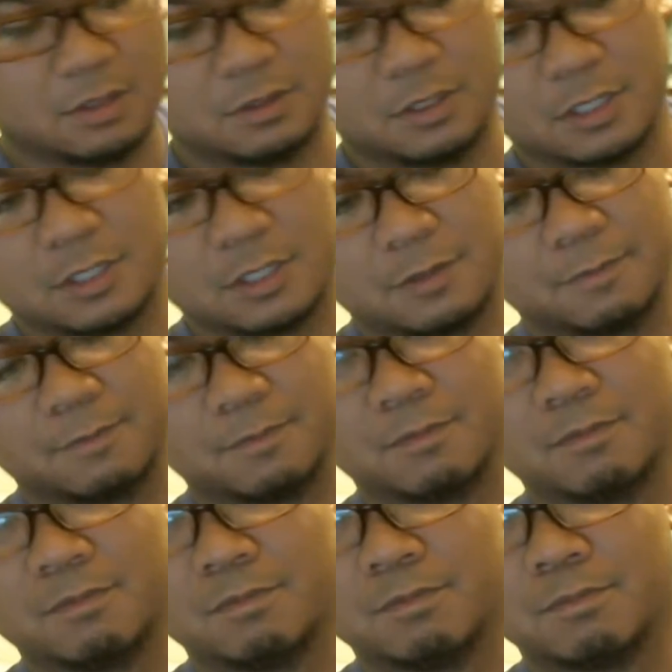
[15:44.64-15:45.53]
just
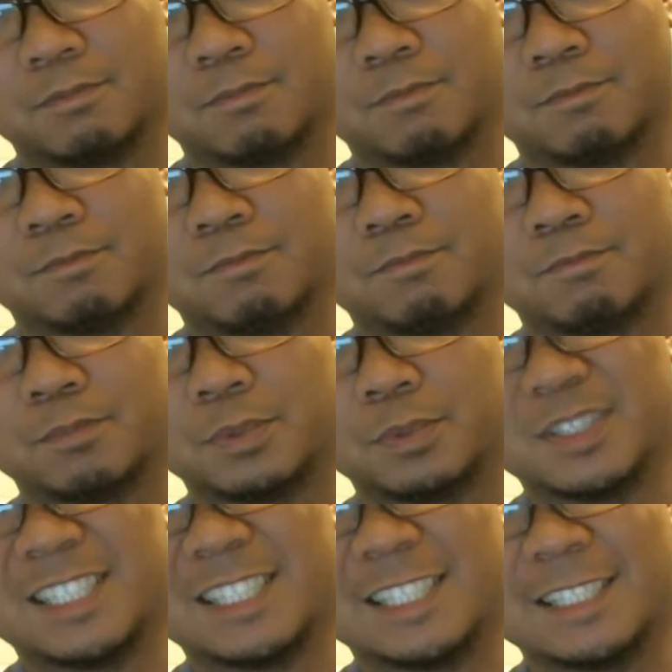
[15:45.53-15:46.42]

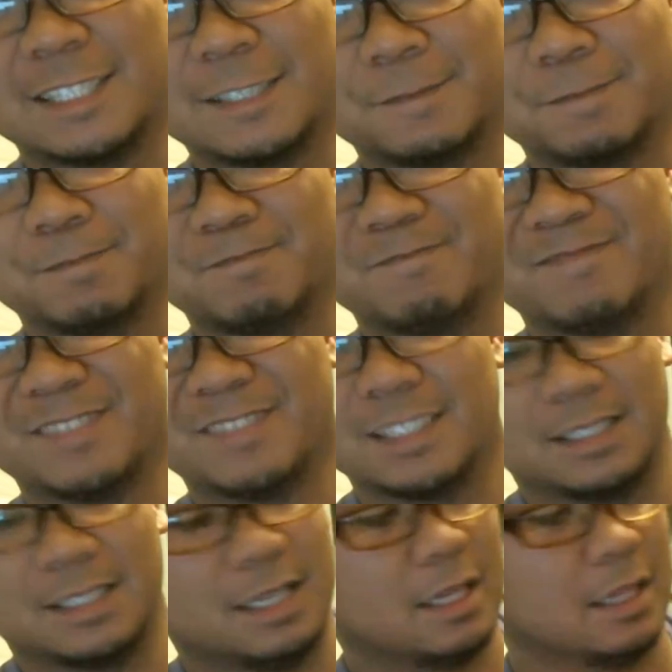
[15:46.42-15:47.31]
push it out,
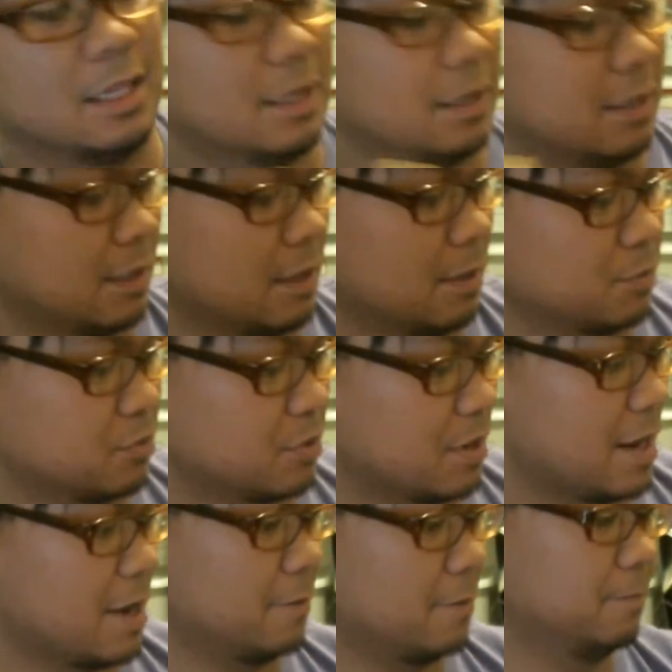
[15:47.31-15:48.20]
and then it comes right
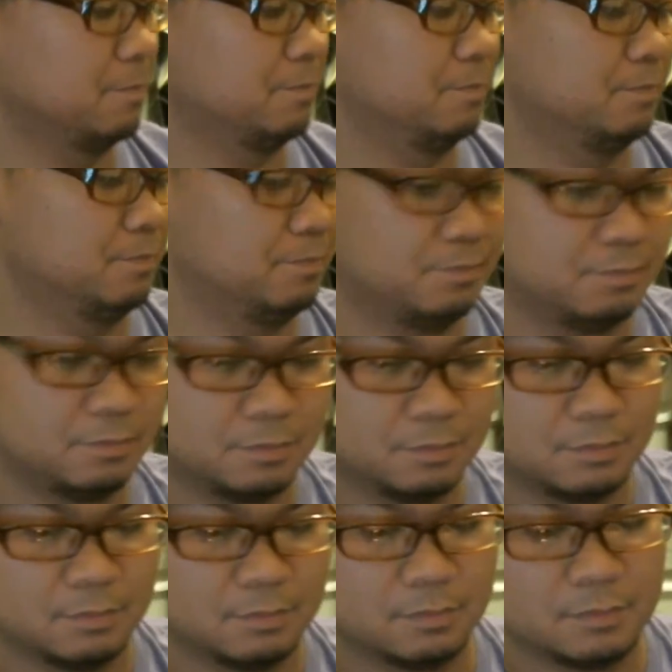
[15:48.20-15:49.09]
out.
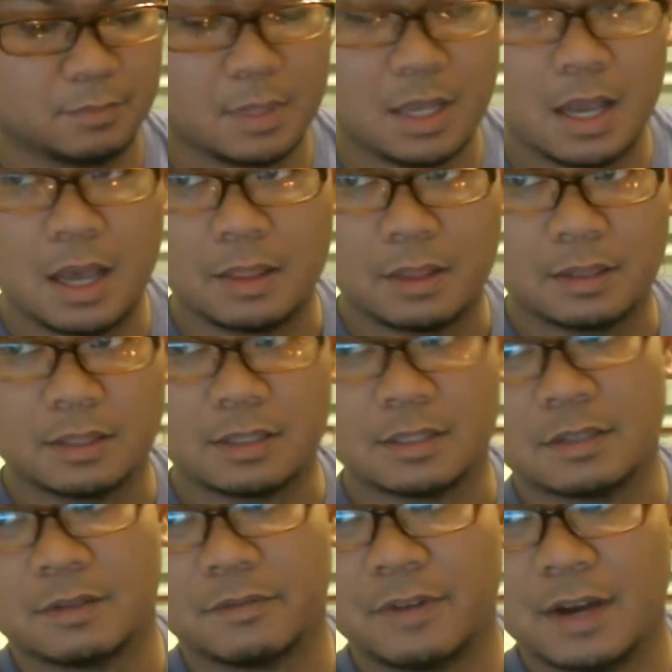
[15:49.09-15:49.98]
And then this
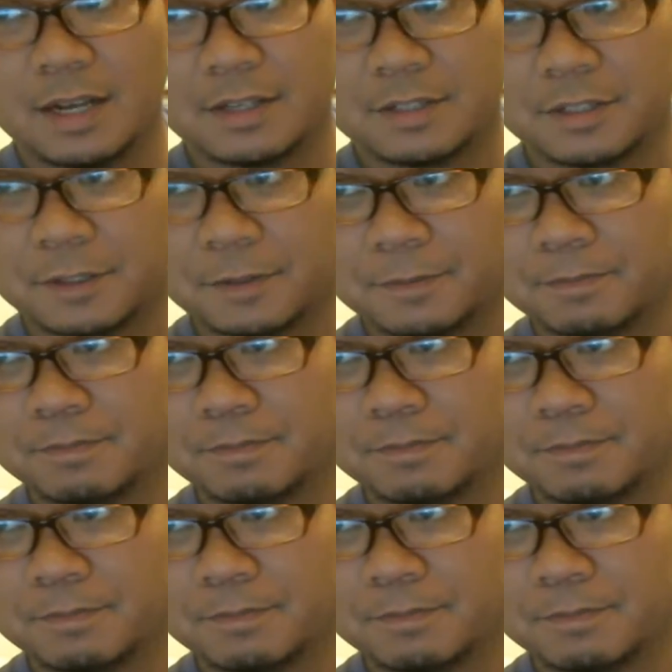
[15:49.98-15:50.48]
is the visor,